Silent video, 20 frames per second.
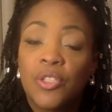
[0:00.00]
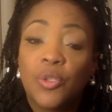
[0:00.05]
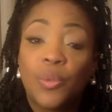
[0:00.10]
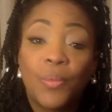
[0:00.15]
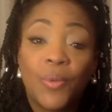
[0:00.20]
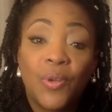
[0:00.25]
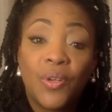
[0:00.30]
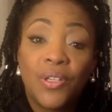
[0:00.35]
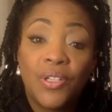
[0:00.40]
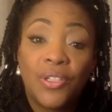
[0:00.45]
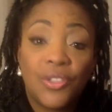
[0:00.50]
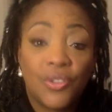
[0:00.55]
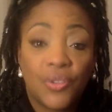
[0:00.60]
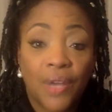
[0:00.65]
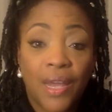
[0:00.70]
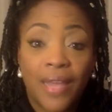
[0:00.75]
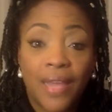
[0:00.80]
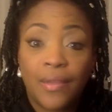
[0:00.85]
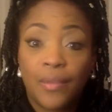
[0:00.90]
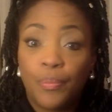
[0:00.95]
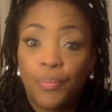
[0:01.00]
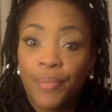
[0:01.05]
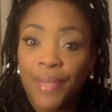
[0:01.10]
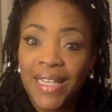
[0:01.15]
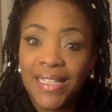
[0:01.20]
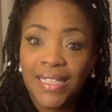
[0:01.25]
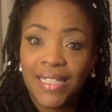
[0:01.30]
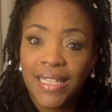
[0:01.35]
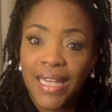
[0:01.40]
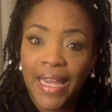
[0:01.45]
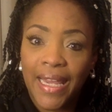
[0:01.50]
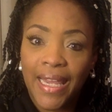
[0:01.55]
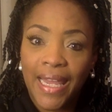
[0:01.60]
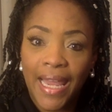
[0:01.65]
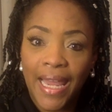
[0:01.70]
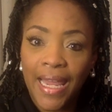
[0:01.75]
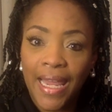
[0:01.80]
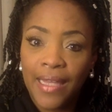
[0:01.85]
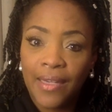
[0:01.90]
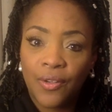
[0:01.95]
So I'm going to try the best I
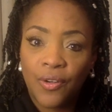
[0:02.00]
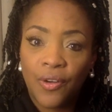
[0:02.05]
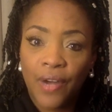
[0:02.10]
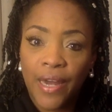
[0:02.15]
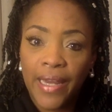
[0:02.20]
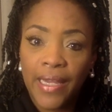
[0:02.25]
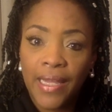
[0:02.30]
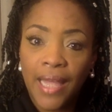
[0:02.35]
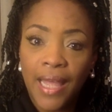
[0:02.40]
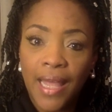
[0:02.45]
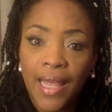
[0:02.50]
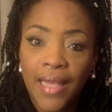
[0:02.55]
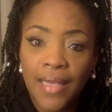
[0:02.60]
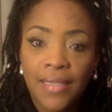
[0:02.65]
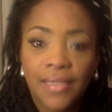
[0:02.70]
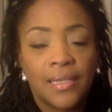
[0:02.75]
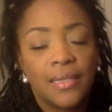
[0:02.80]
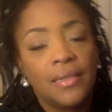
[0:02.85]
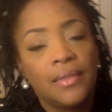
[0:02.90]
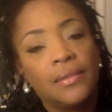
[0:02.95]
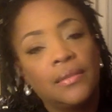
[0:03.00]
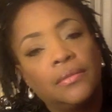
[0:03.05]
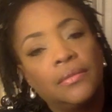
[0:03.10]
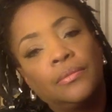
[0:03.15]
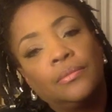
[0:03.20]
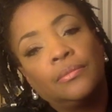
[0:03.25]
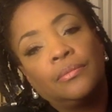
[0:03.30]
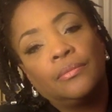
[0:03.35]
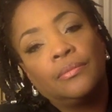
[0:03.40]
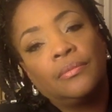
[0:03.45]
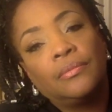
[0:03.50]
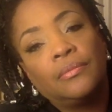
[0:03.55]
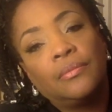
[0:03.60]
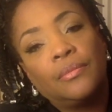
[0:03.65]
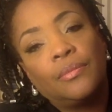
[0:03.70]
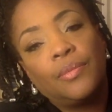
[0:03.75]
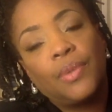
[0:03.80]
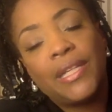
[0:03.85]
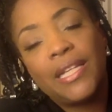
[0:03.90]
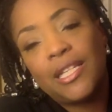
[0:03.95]
can, all right, guys?
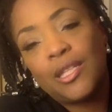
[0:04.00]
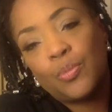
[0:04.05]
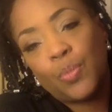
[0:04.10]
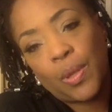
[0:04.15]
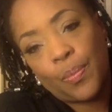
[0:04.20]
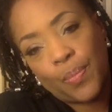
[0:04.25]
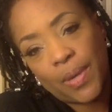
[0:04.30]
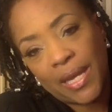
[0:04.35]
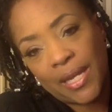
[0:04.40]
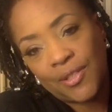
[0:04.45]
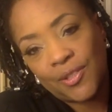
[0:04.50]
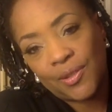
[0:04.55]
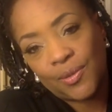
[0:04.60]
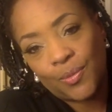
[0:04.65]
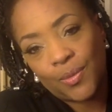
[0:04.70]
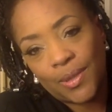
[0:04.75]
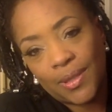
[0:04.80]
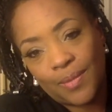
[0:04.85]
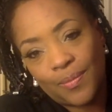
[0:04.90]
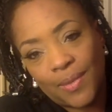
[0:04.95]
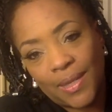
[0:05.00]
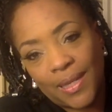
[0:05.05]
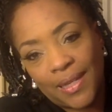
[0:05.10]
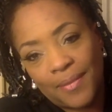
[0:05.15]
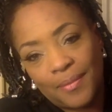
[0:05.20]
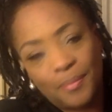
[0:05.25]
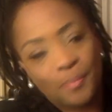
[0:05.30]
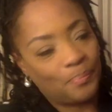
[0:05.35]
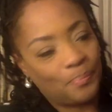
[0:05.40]
Please be patient with me.